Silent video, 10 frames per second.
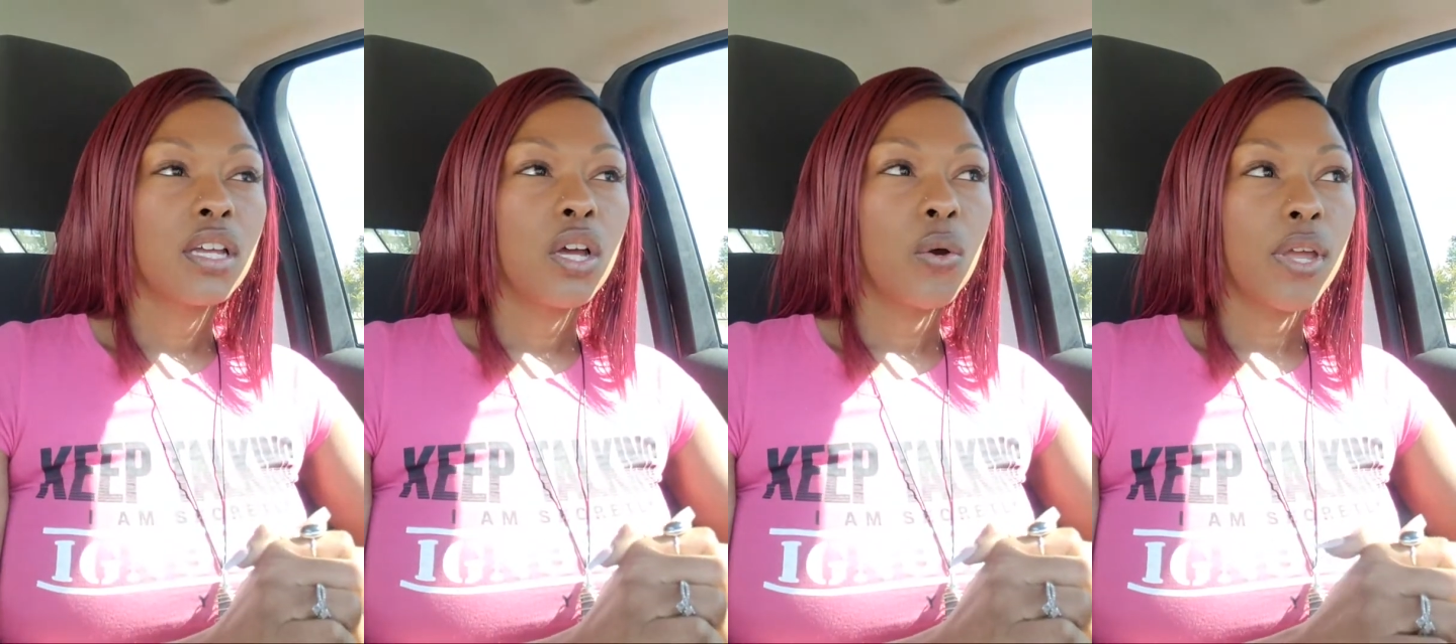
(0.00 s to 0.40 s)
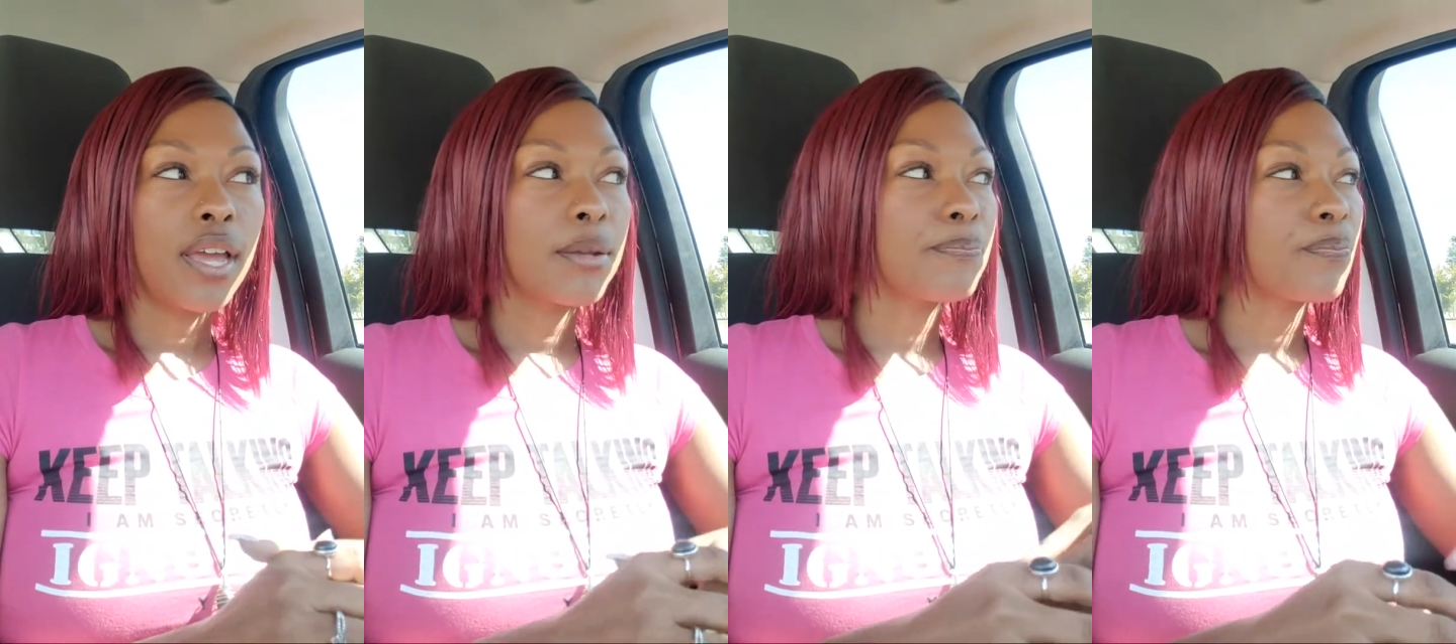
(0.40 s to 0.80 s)

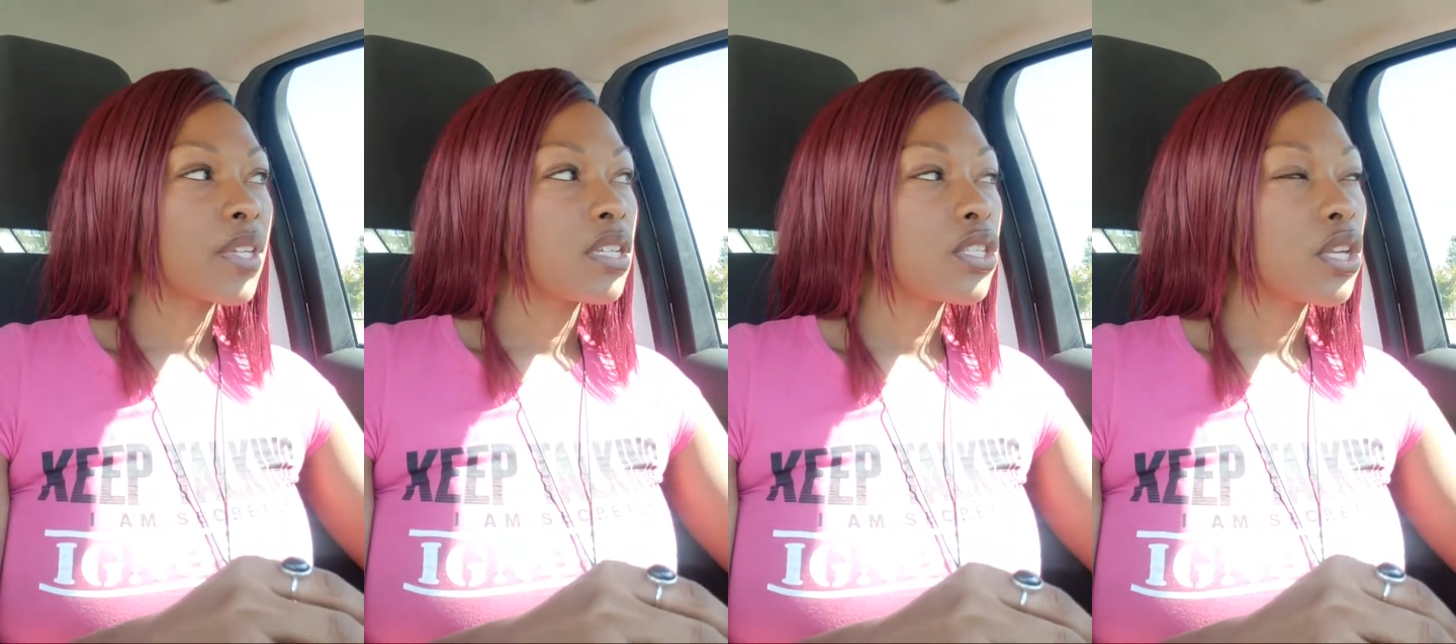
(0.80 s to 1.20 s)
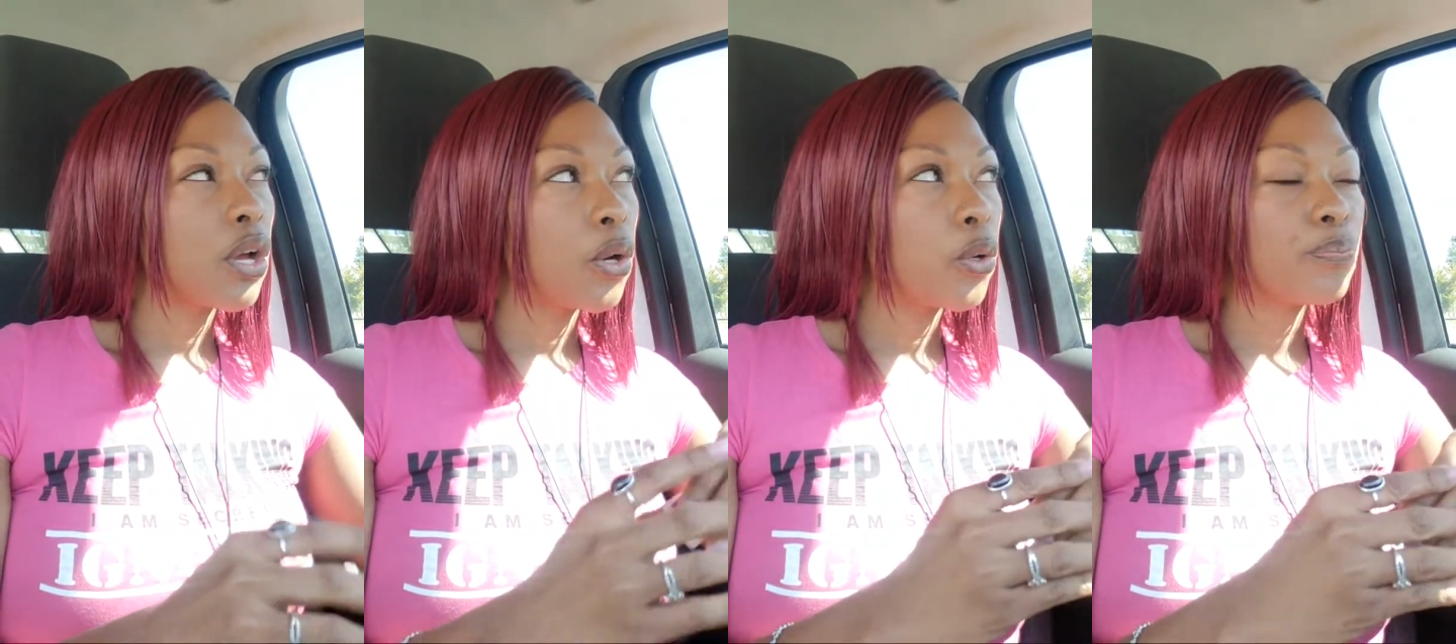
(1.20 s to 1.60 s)
Okay,
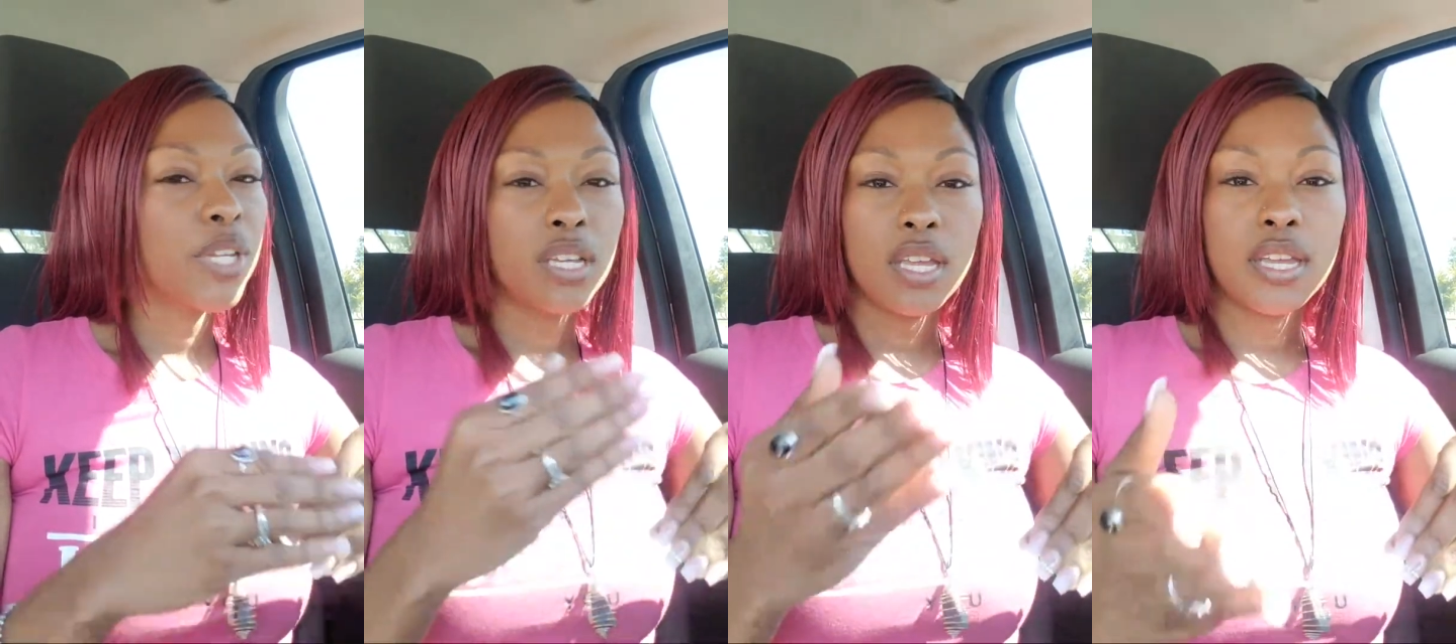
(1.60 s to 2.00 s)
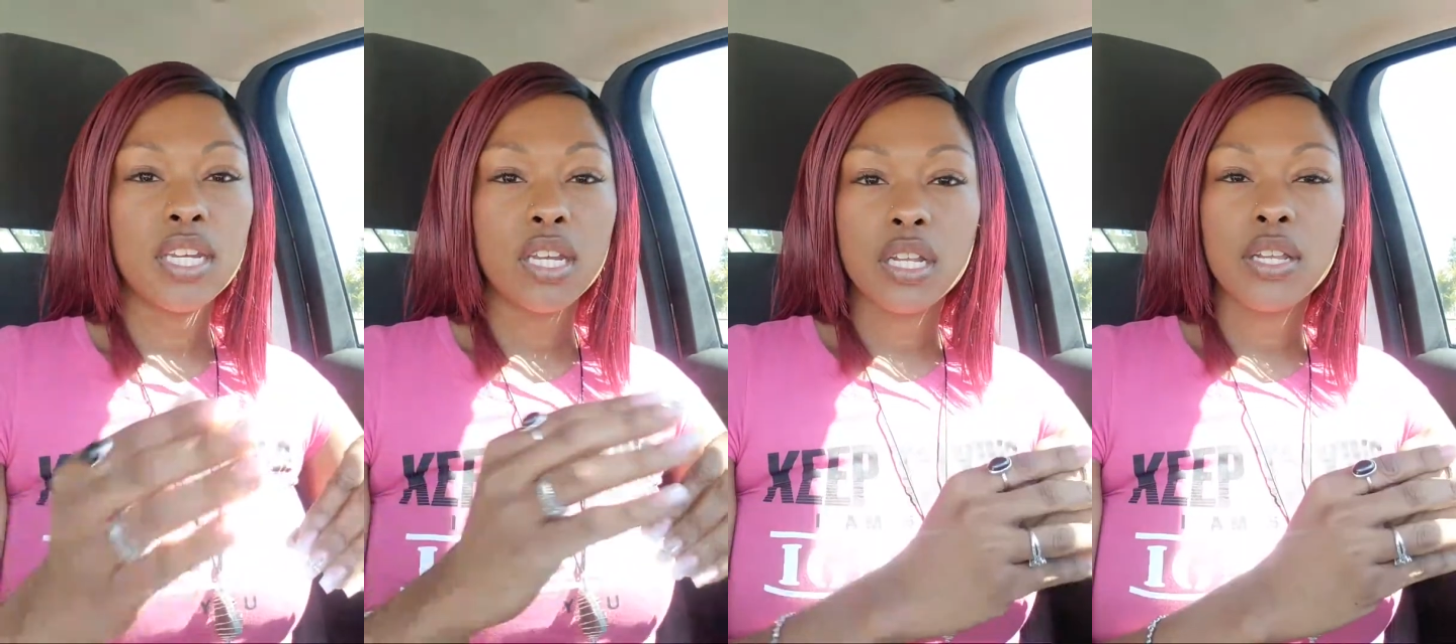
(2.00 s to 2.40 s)
so again,